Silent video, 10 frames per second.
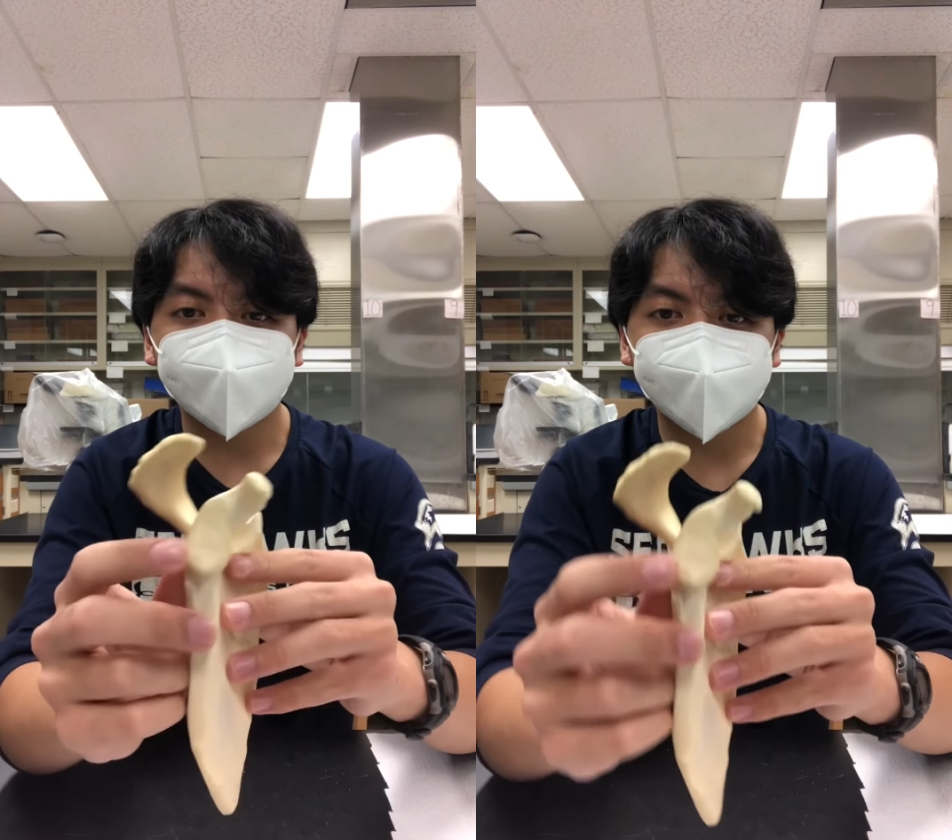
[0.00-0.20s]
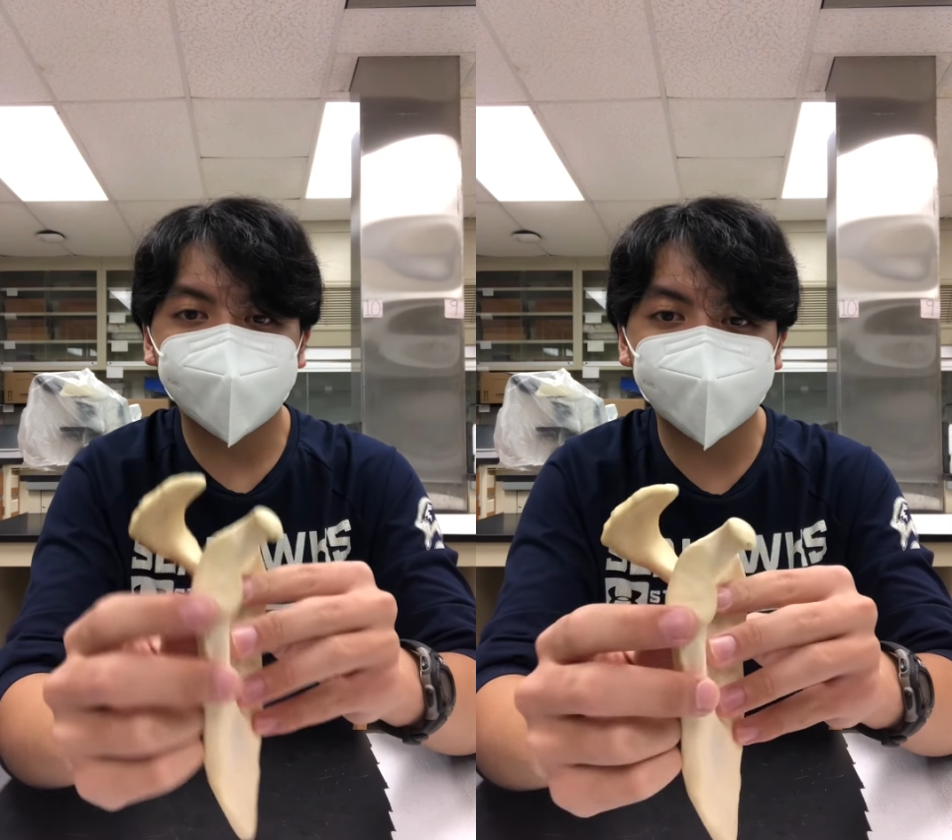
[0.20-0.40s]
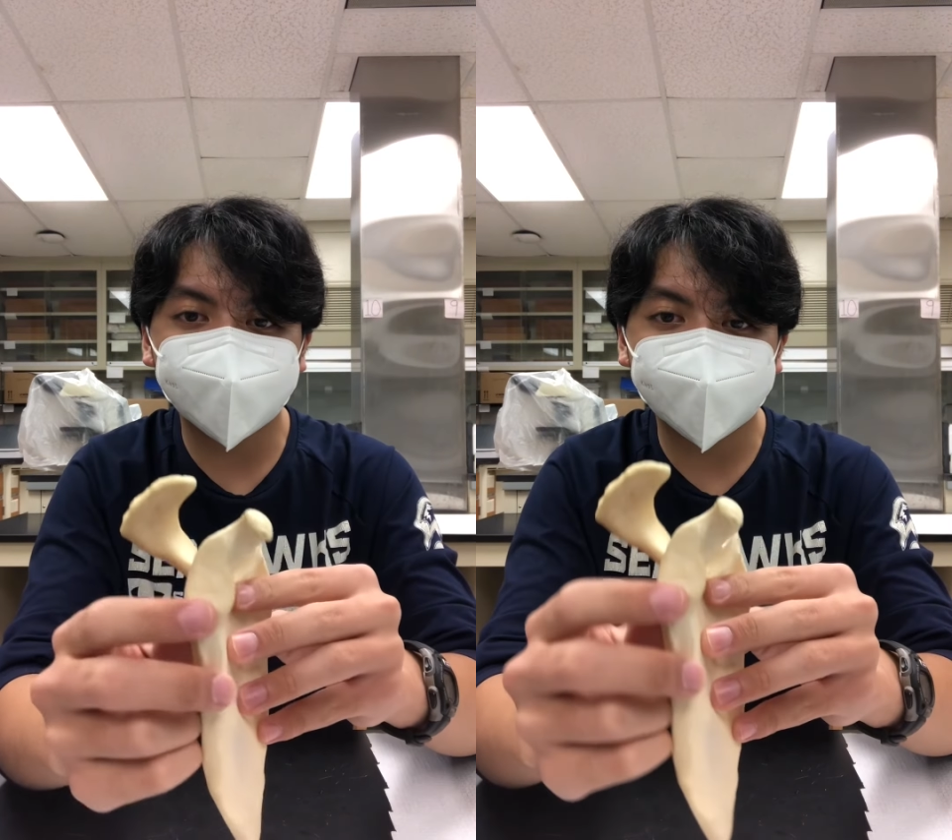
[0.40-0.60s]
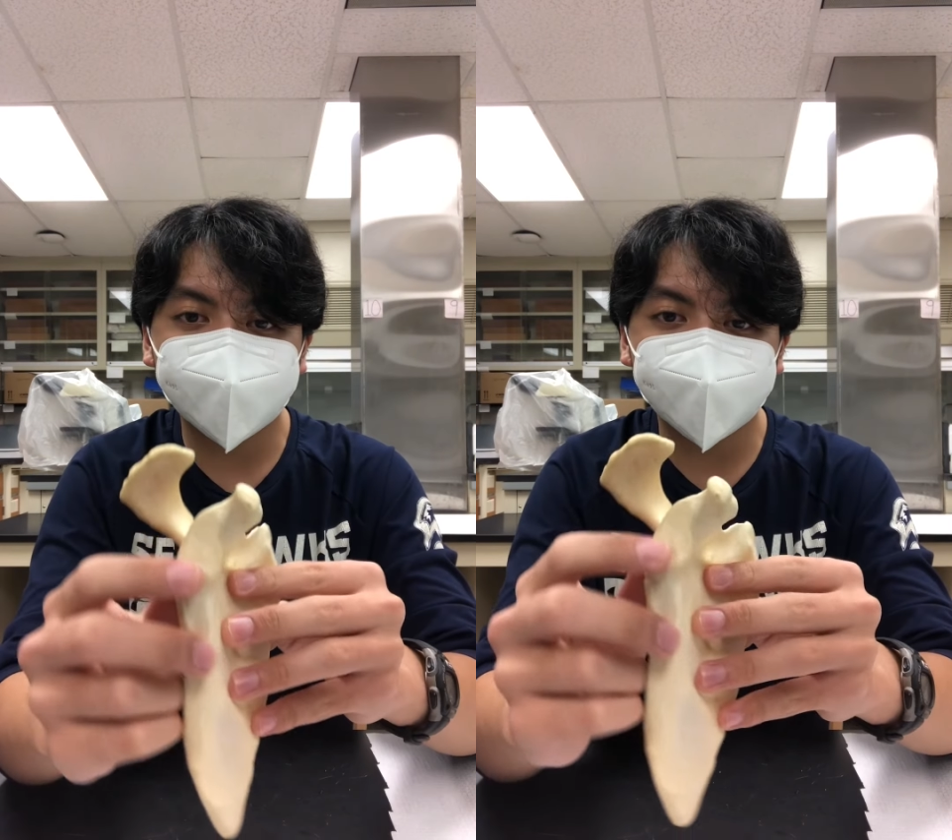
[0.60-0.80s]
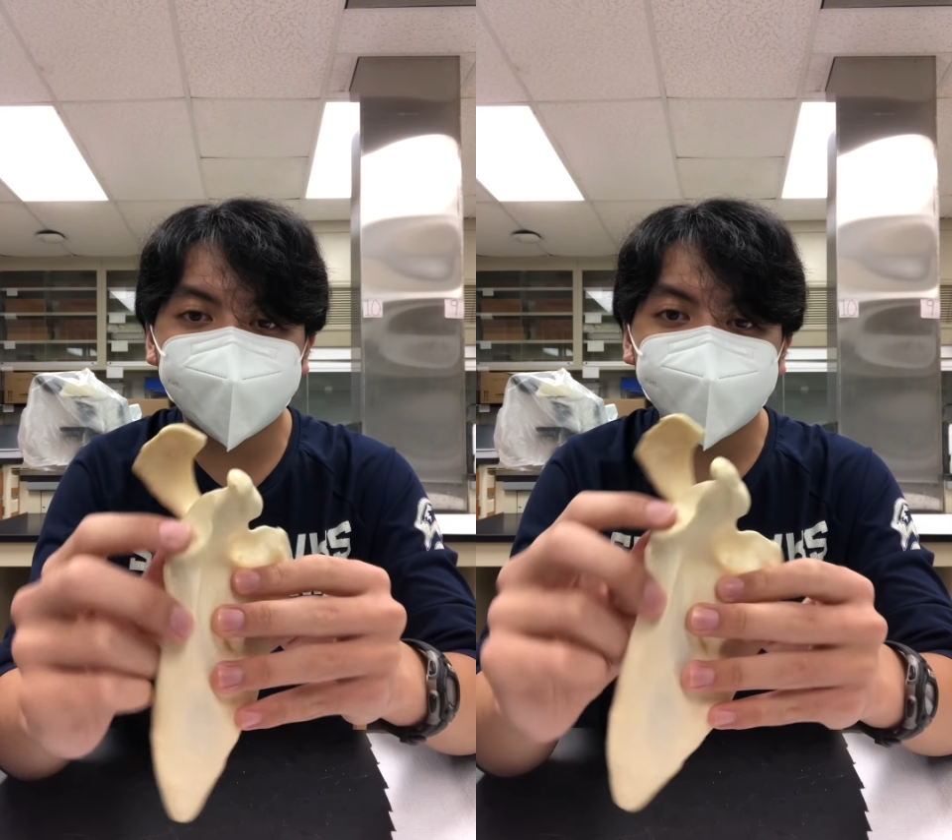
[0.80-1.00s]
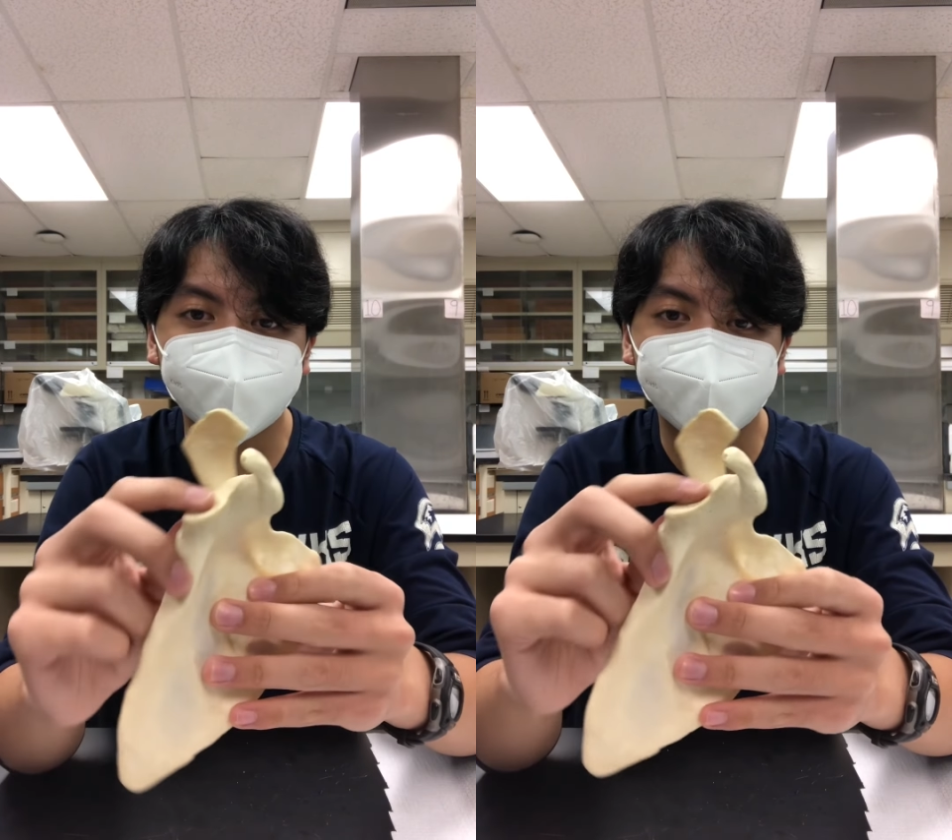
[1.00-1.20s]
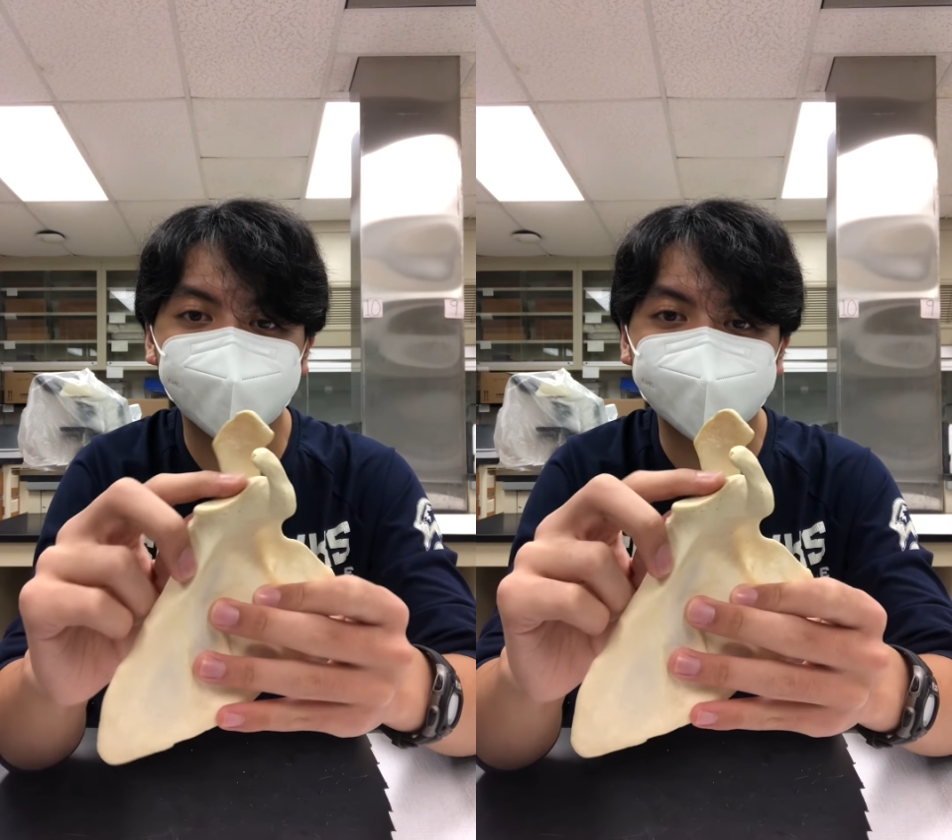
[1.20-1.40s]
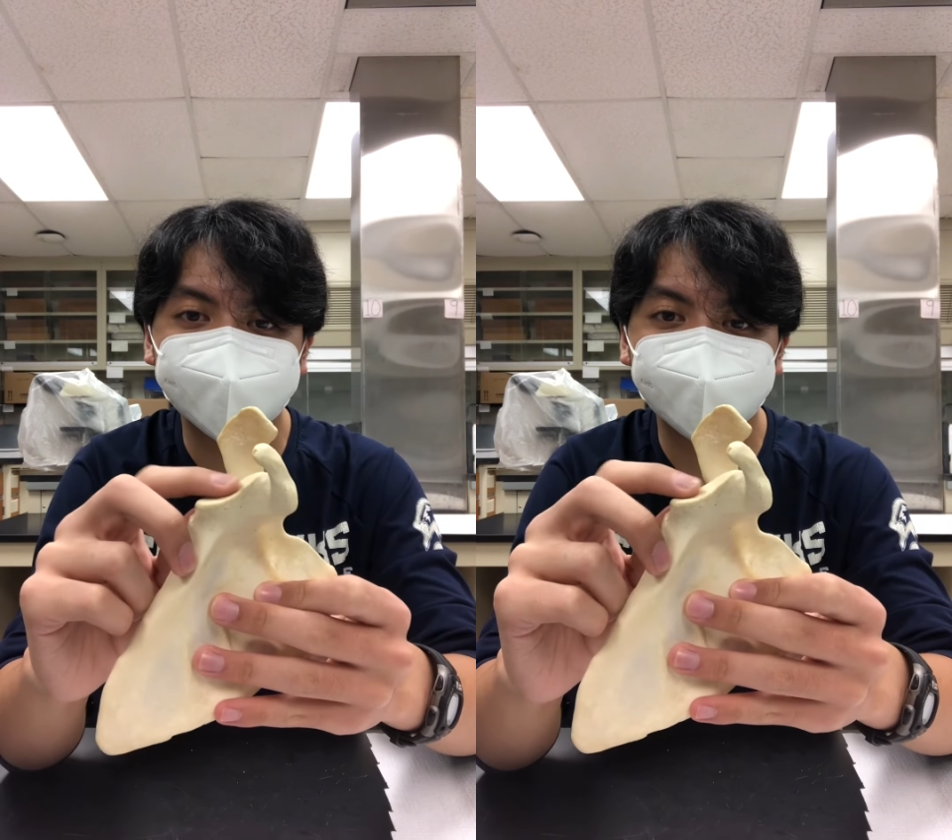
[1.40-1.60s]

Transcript: Now over here we have this